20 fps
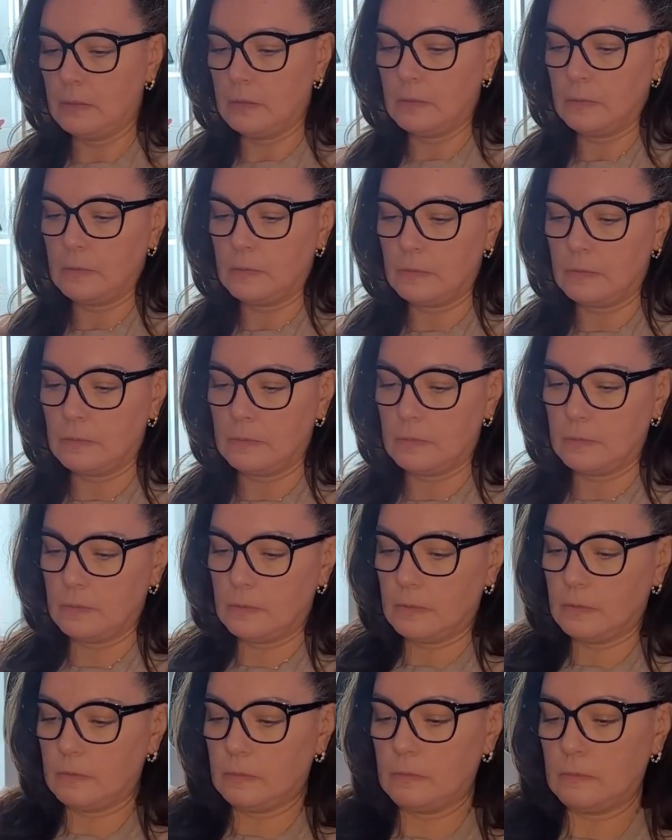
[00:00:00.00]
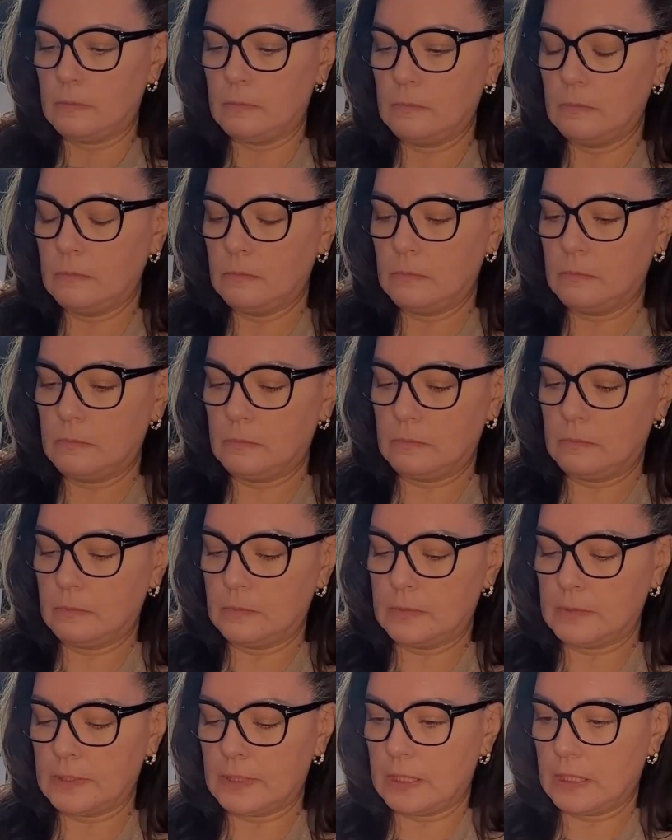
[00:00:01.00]
So
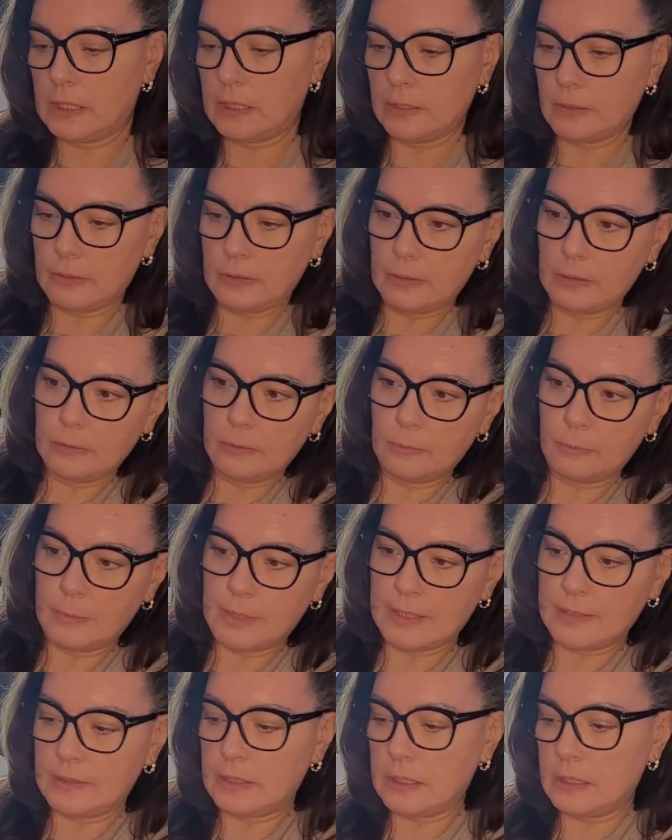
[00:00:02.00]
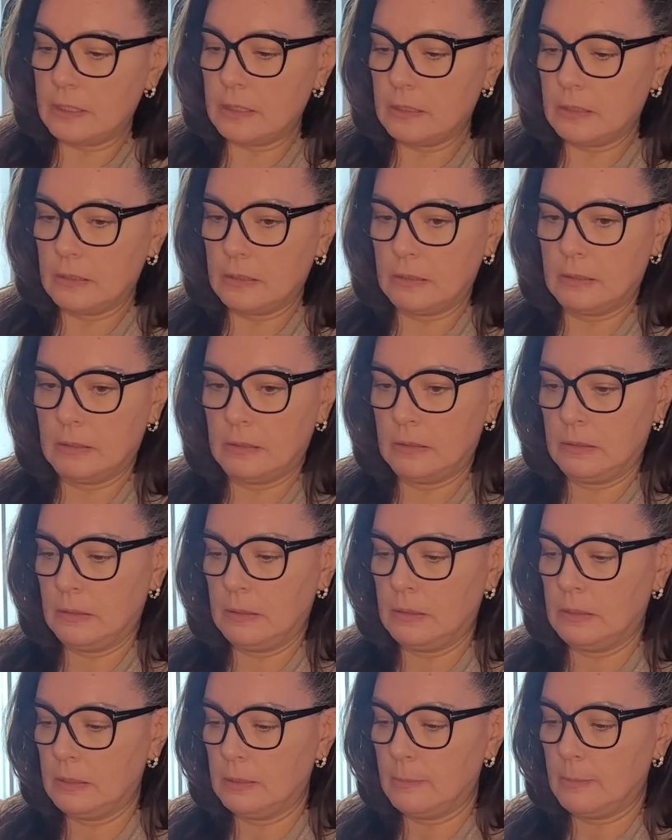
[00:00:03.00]
it's going to get a little messy.
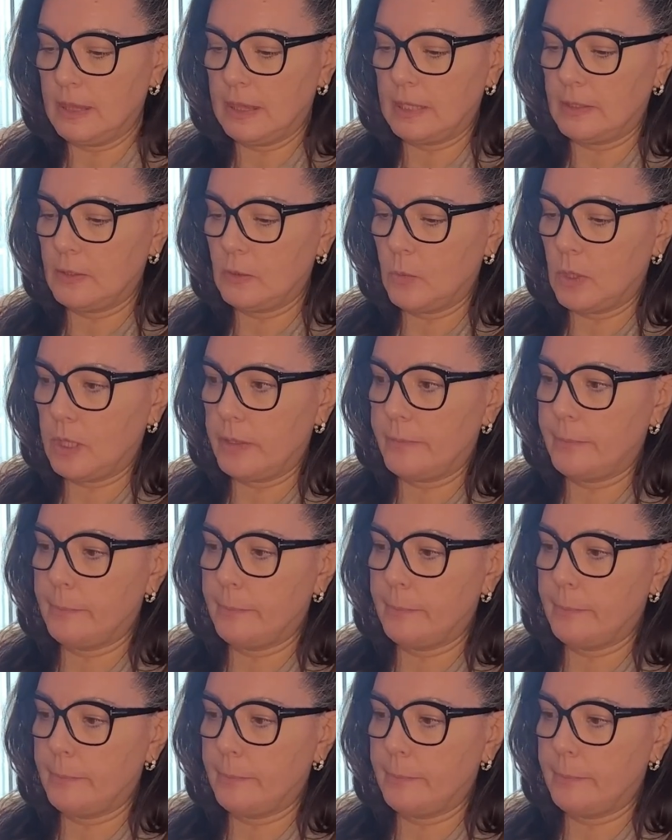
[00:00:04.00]
That's okay.